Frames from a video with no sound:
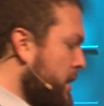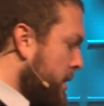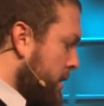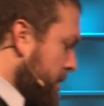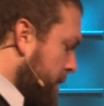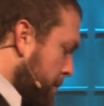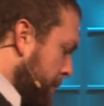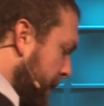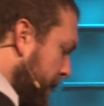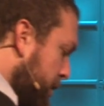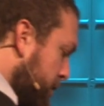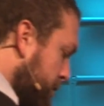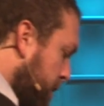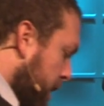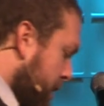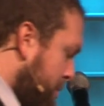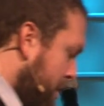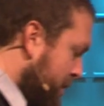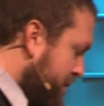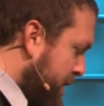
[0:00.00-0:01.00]
that Peter
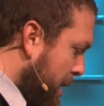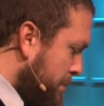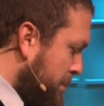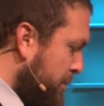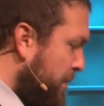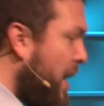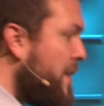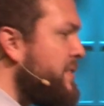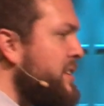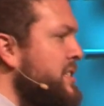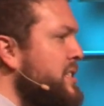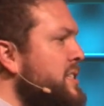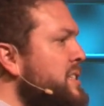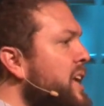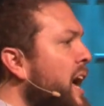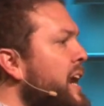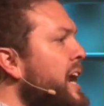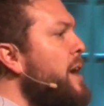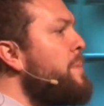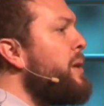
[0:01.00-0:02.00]
talked about in chapter 5. It's the
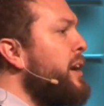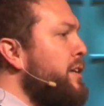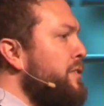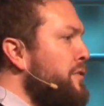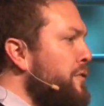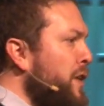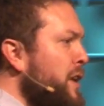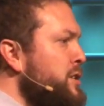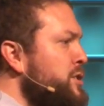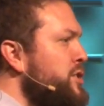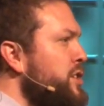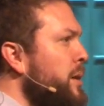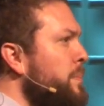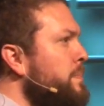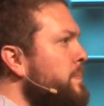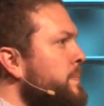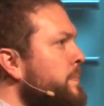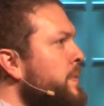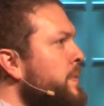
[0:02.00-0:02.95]
dynamic of friendship.